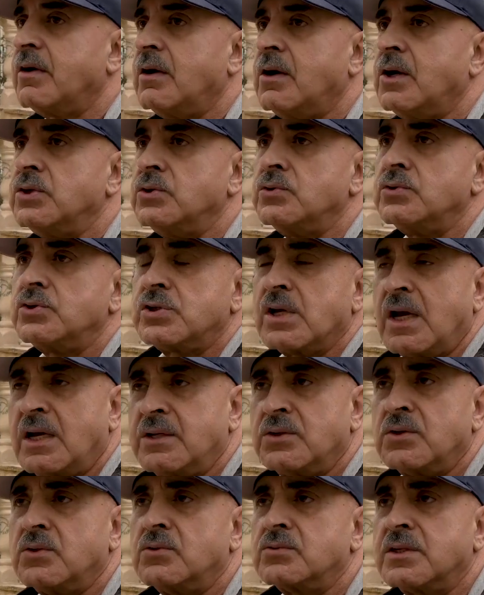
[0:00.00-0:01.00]
a huge, I
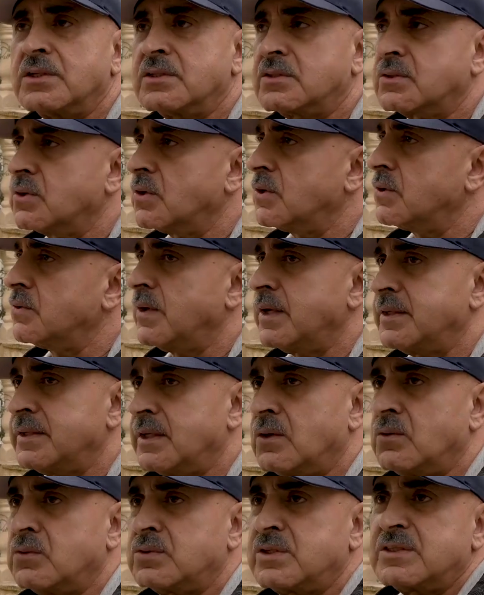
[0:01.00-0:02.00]
know this girl right
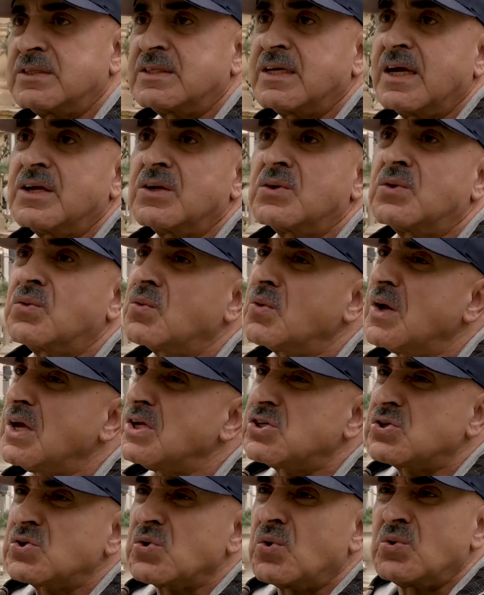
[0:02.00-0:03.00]
now, she's got a
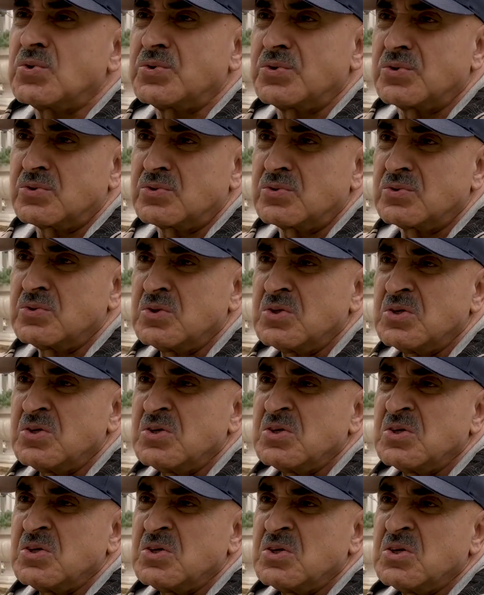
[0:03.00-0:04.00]
great shoulder.
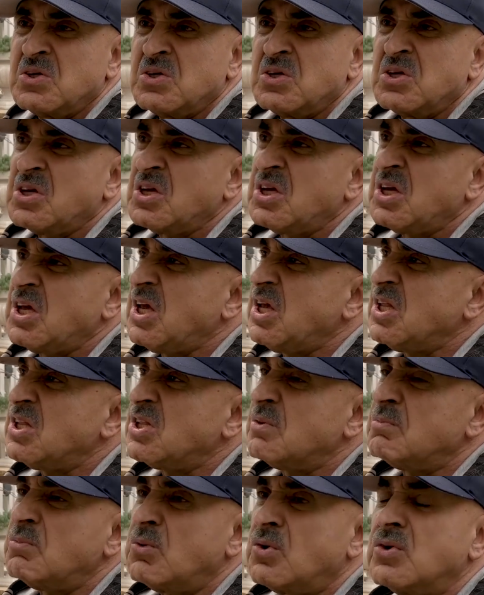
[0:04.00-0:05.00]
And
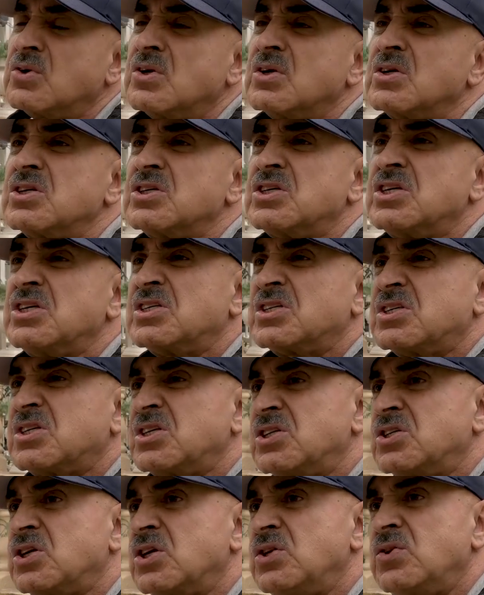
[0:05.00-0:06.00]
the more she's
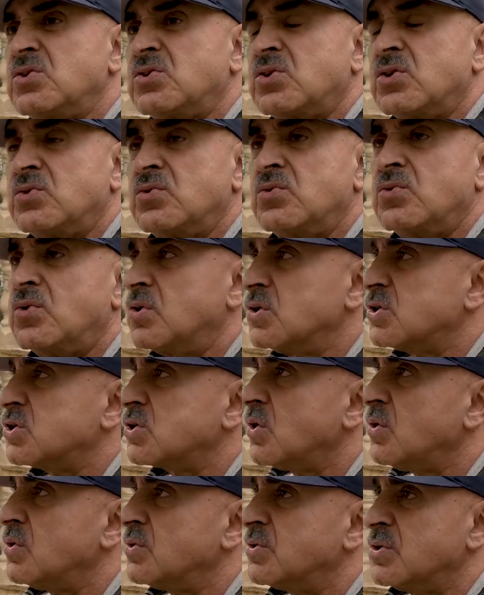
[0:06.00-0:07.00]
continued to do her
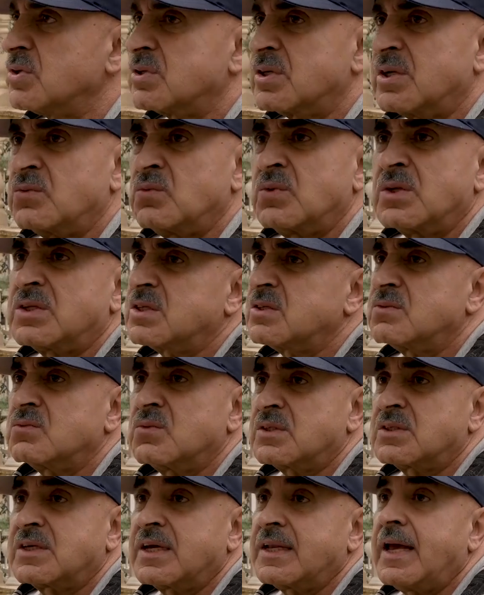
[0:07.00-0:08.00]
shoulders, and
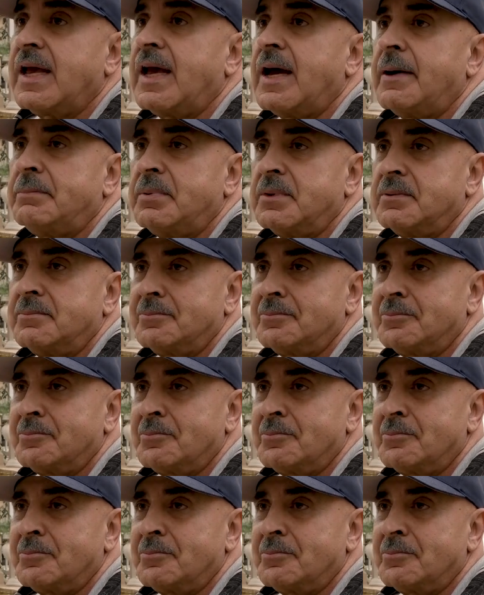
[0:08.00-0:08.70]
what's going to happen?